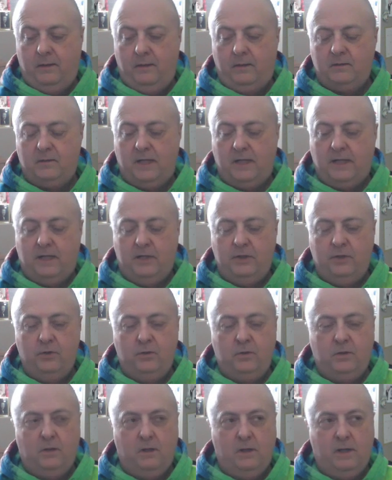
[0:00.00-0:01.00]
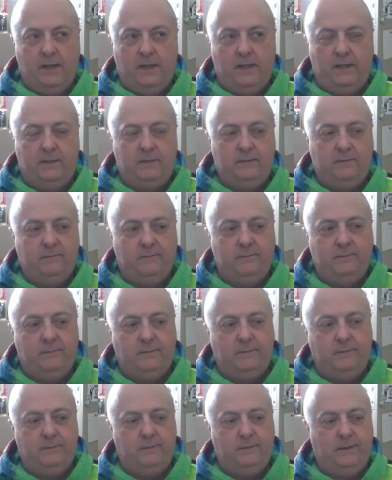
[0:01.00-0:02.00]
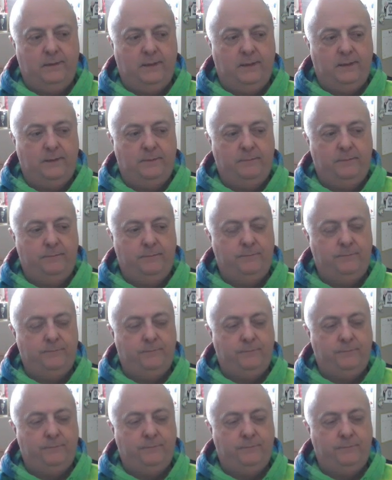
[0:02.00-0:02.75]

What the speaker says: like a new client. And,